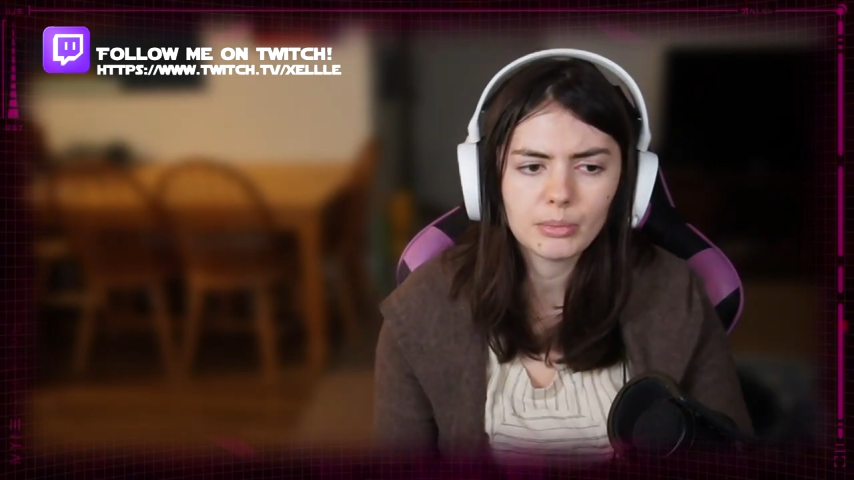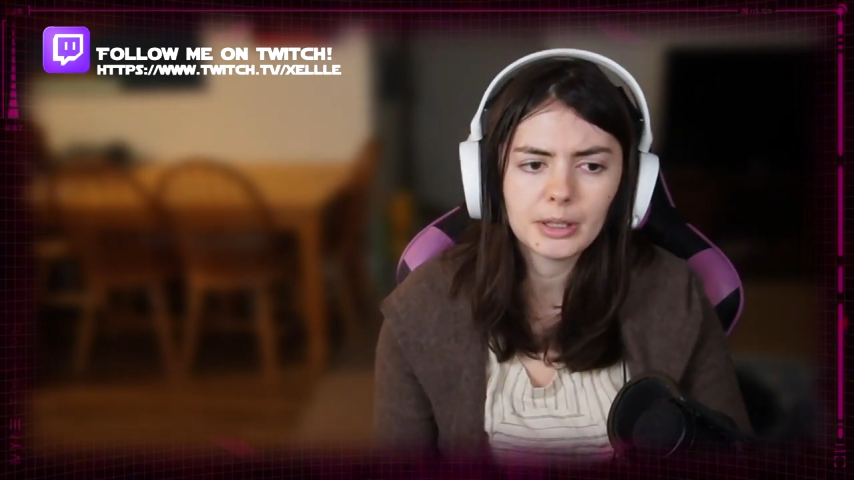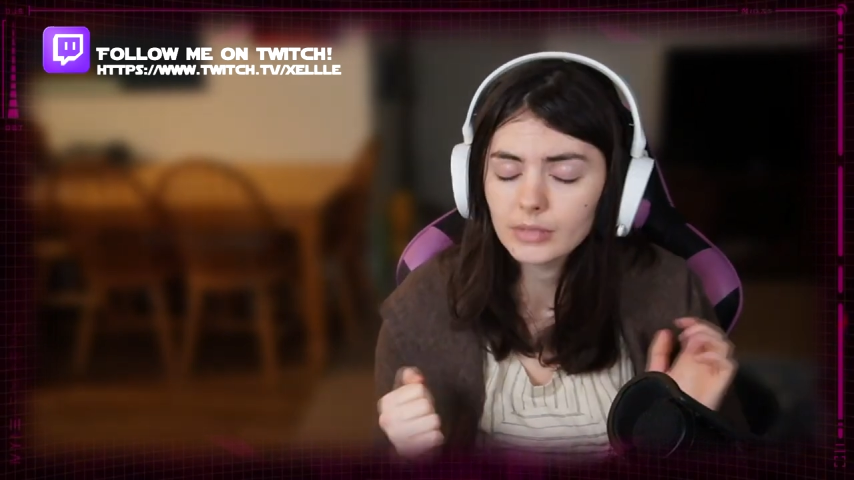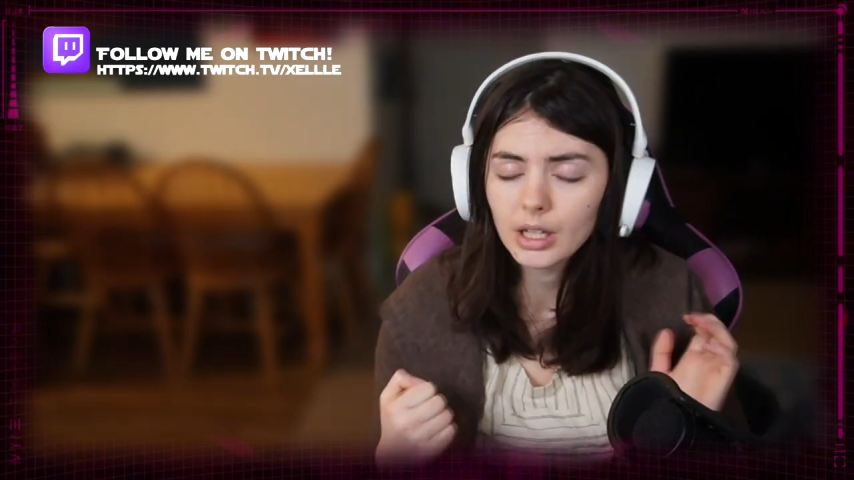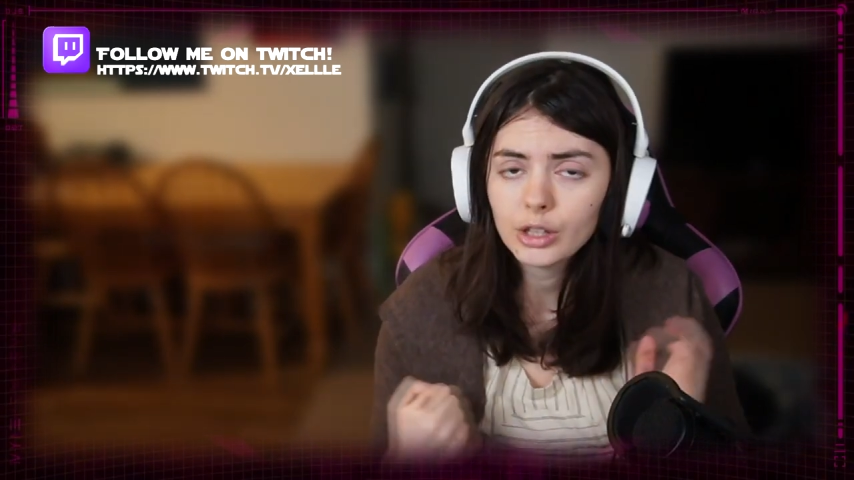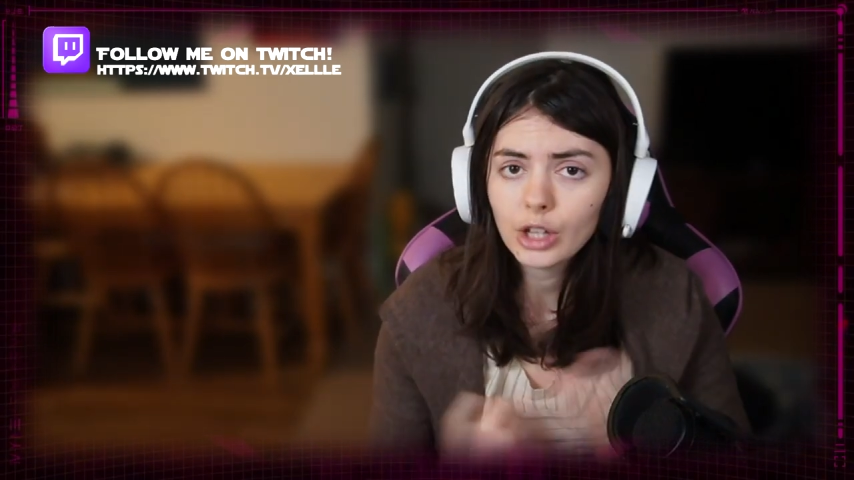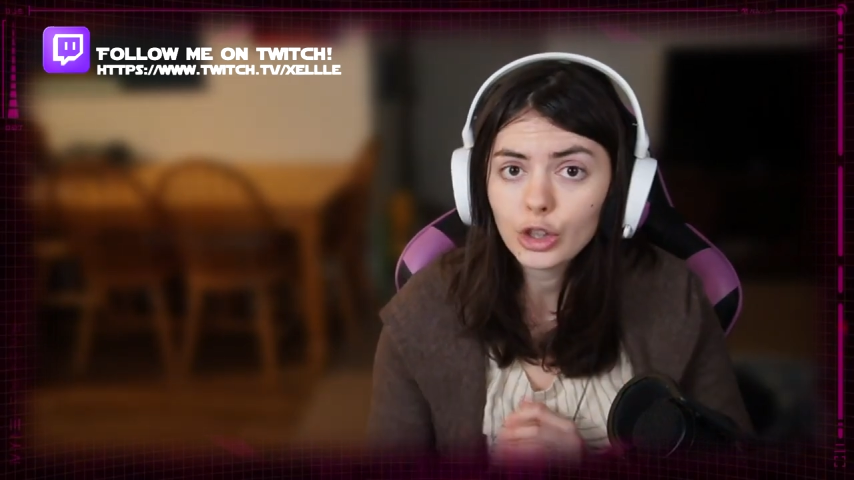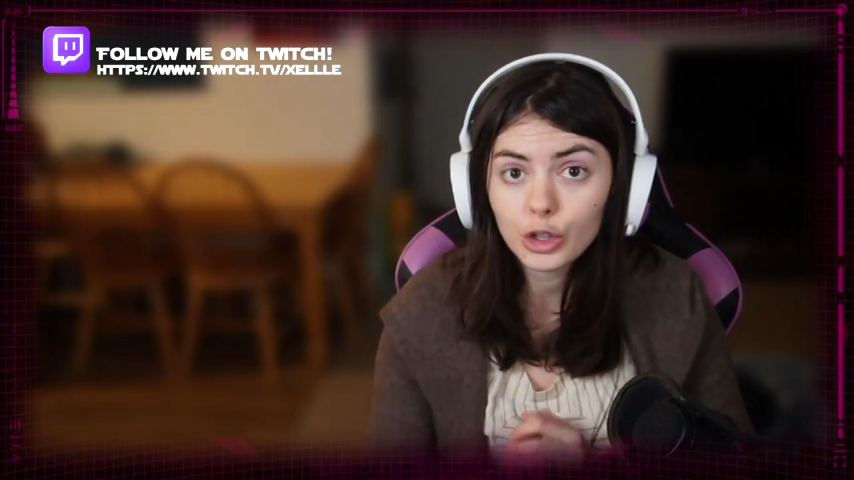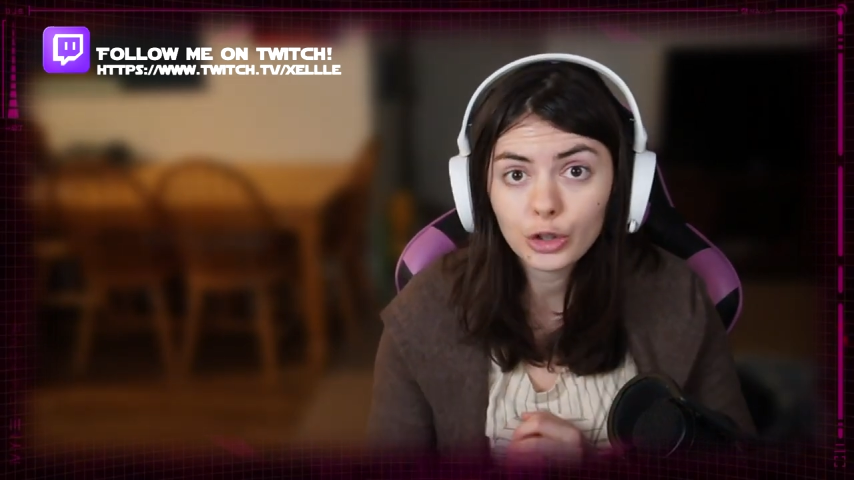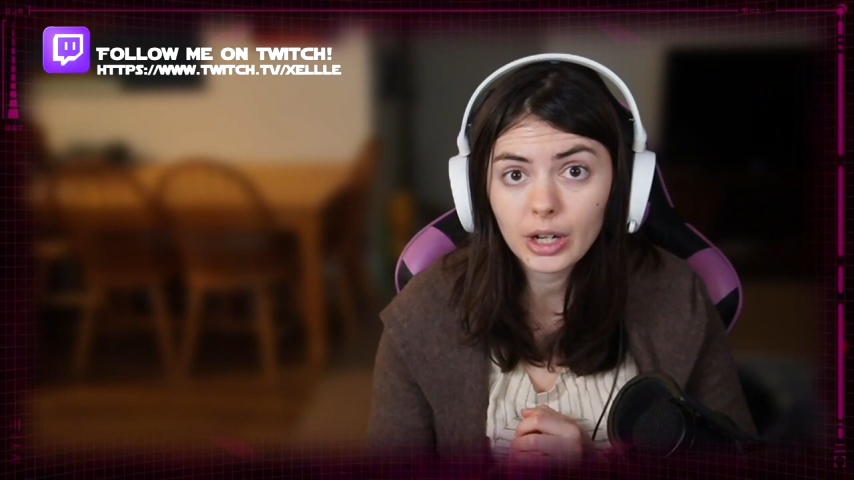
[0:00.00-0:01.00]
but
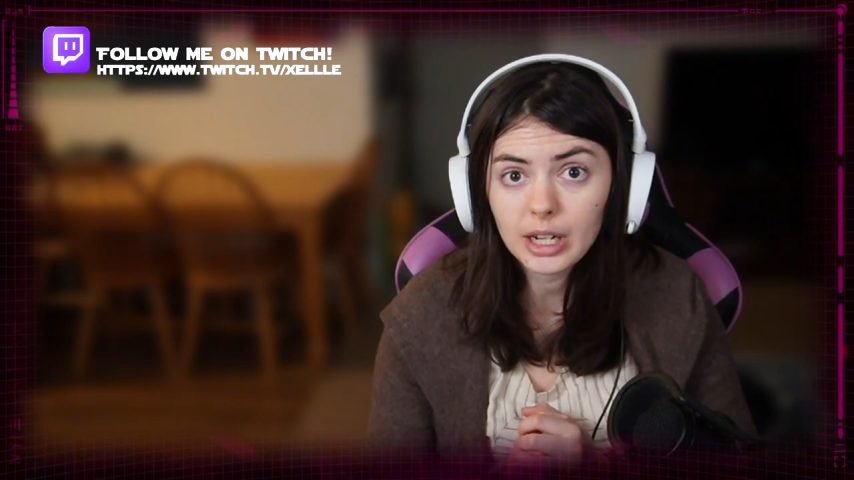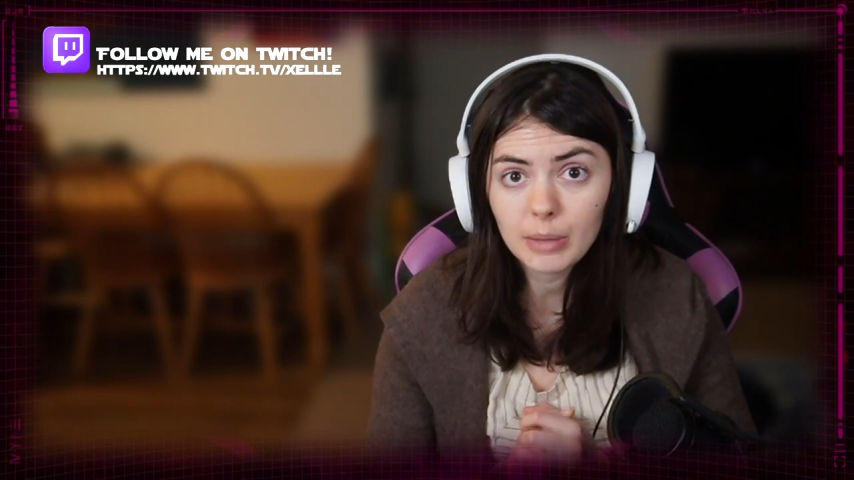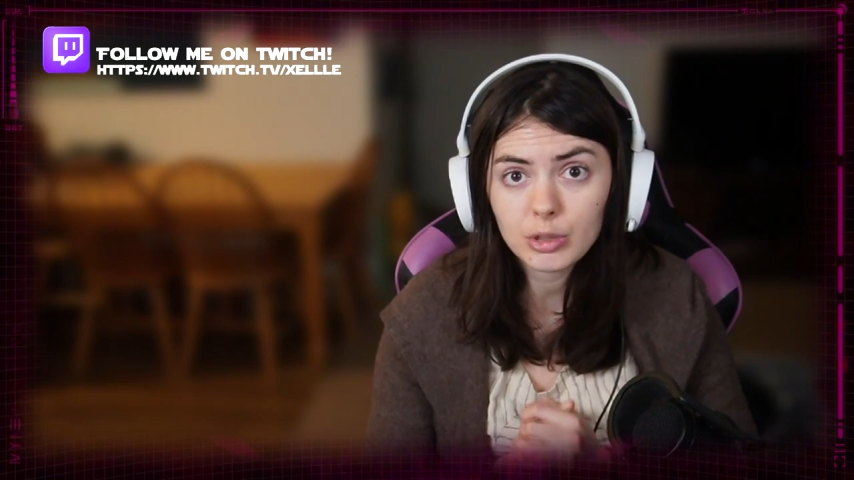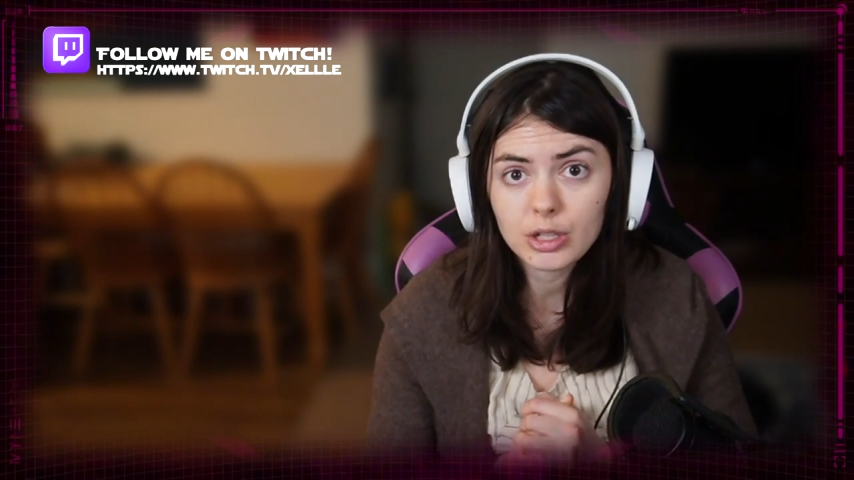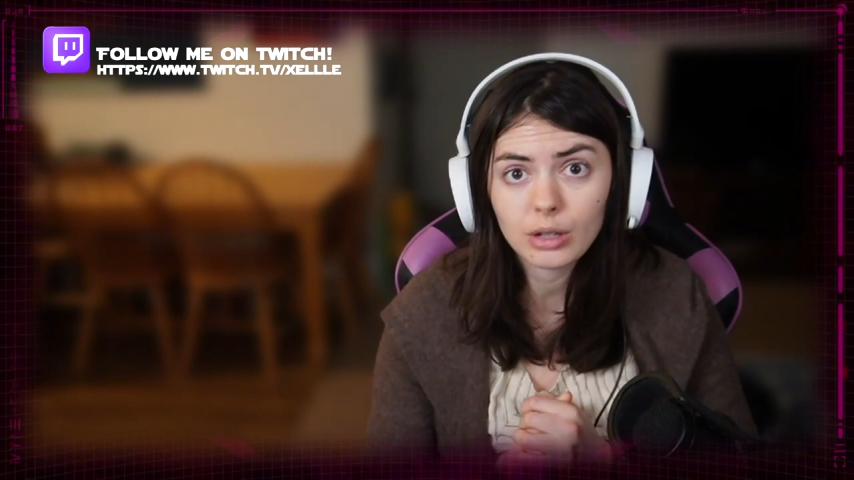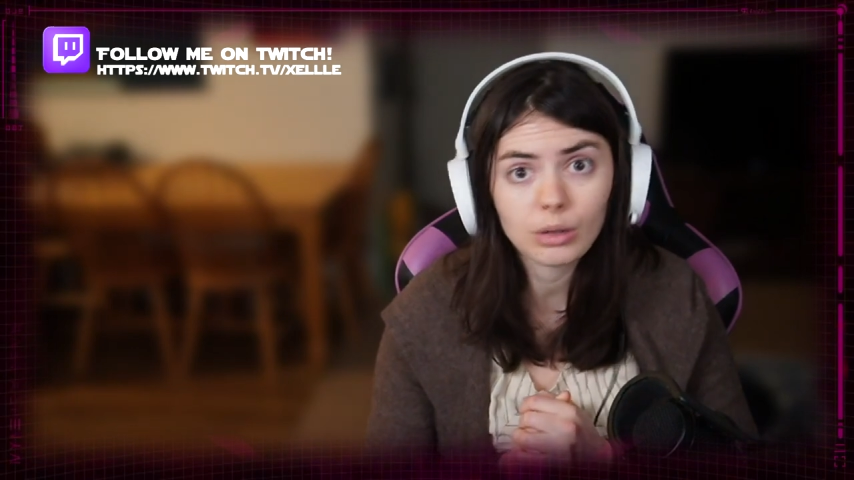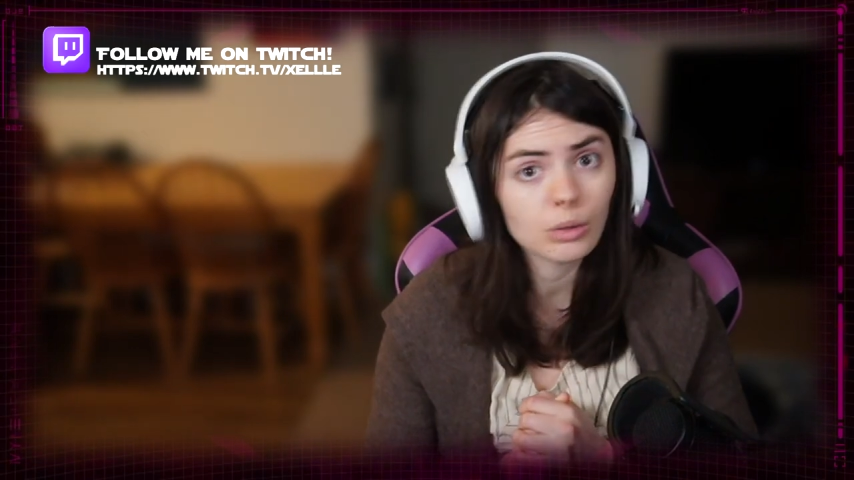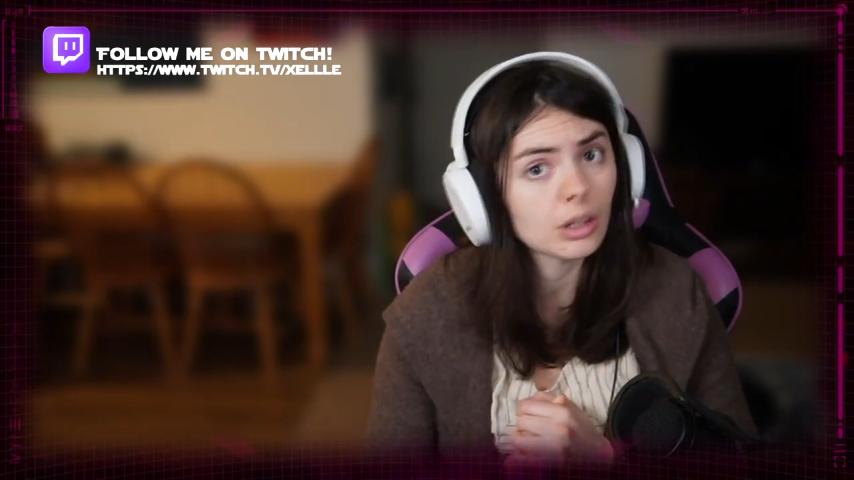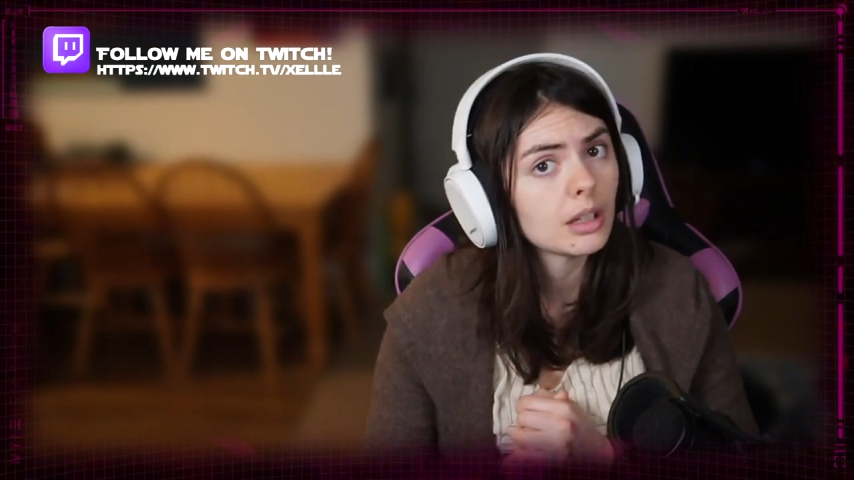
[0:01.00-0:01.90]
another great episode.